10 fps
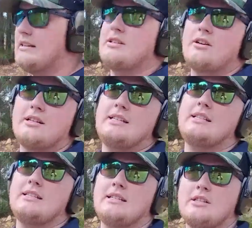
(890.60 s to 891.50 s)
certain
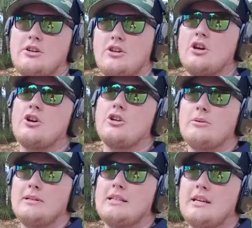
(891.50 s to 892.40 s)
distances so you know your
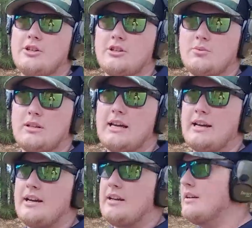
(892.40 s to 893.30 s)
limitations with that gun.